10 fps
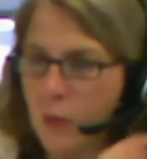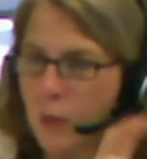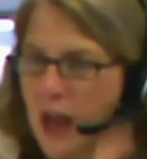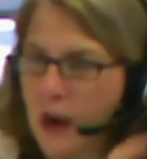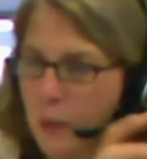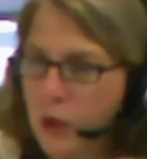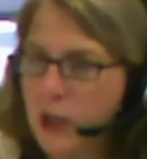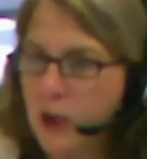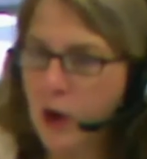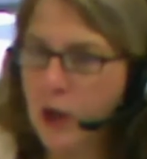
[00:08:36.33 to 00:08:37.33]
kind of
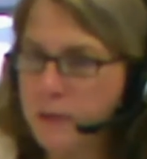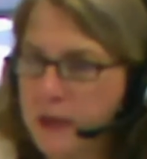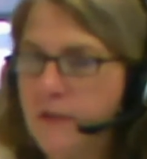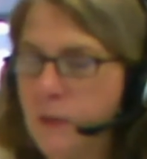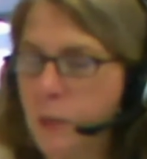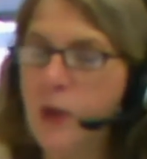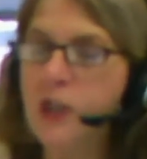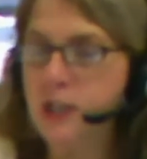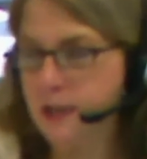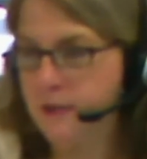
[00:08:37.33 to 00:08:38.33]
working on a
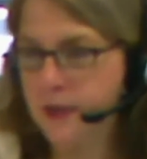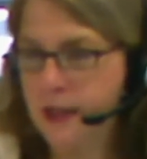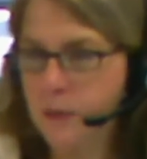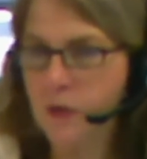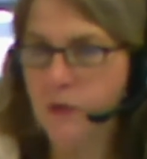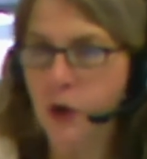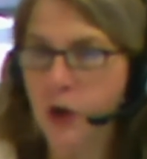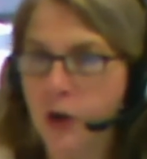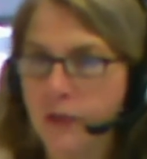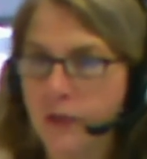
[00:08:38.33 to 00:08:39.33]
widget available for
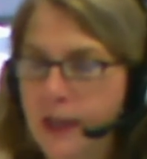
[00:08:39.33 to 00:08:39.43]
Learn